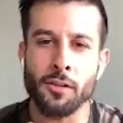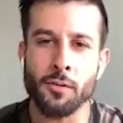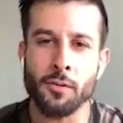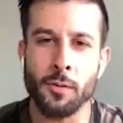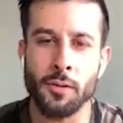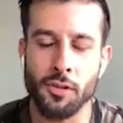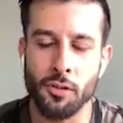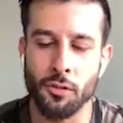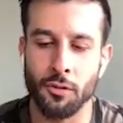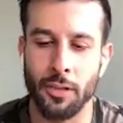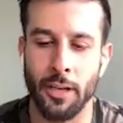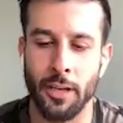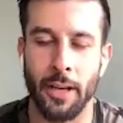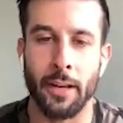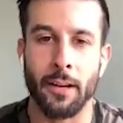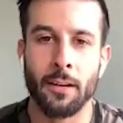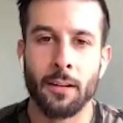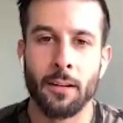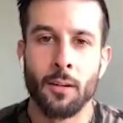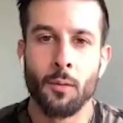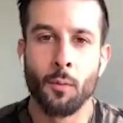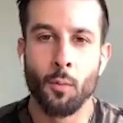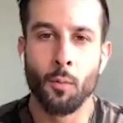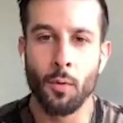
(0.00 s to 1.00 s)
what you did
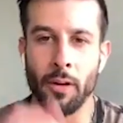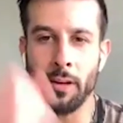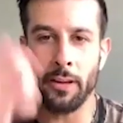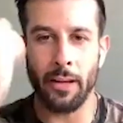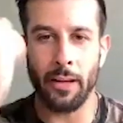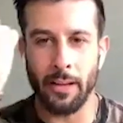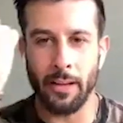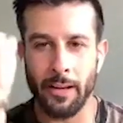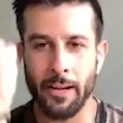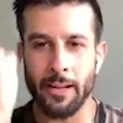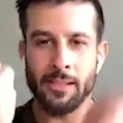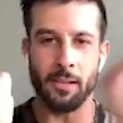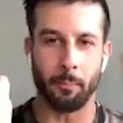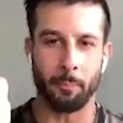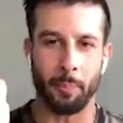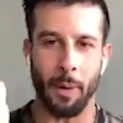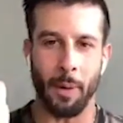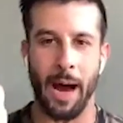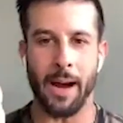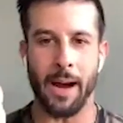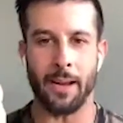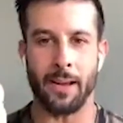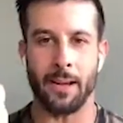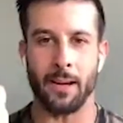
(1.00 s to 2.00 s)
it is a
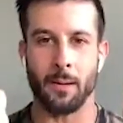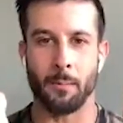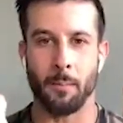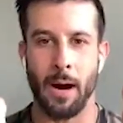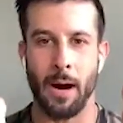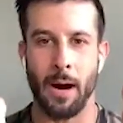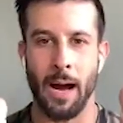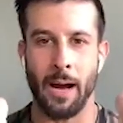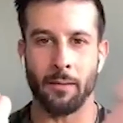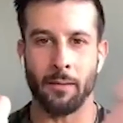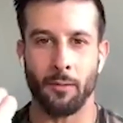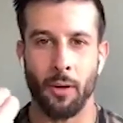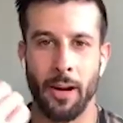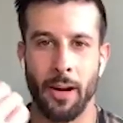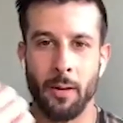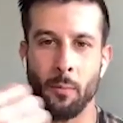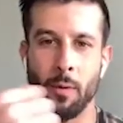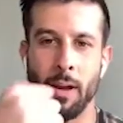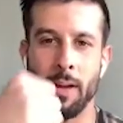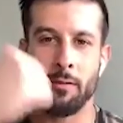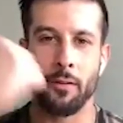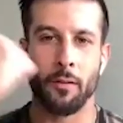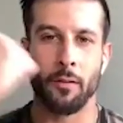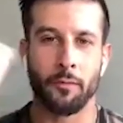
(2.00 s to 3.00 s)
body and a mind, right?
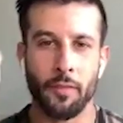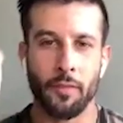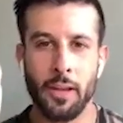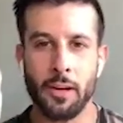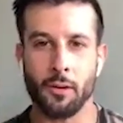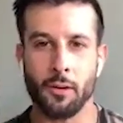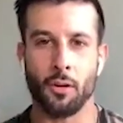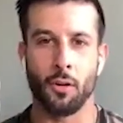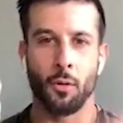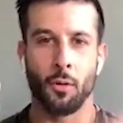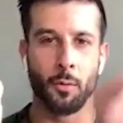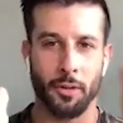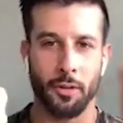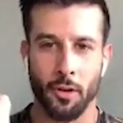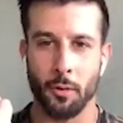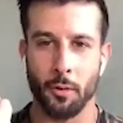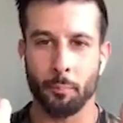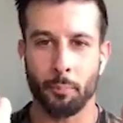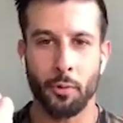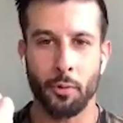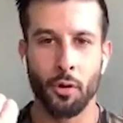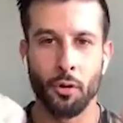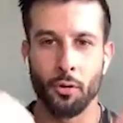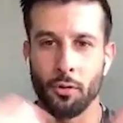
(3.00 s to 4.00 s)
We have a vehicle yeah. with a
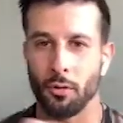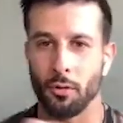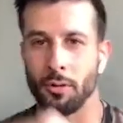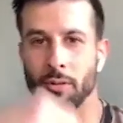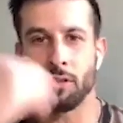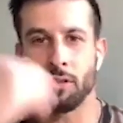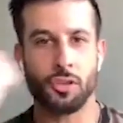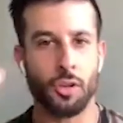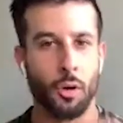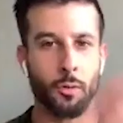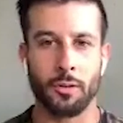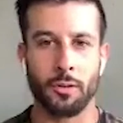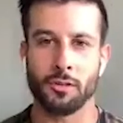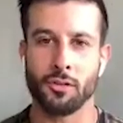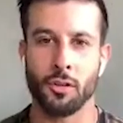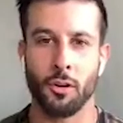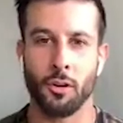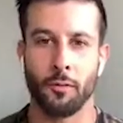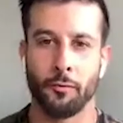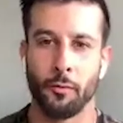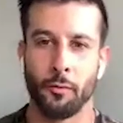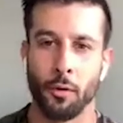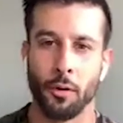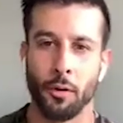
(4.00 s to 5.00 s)
computer and so on and
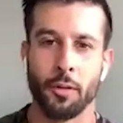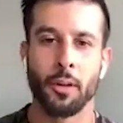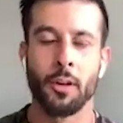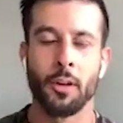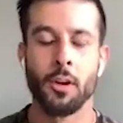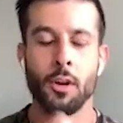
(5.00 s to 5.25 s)
so forth.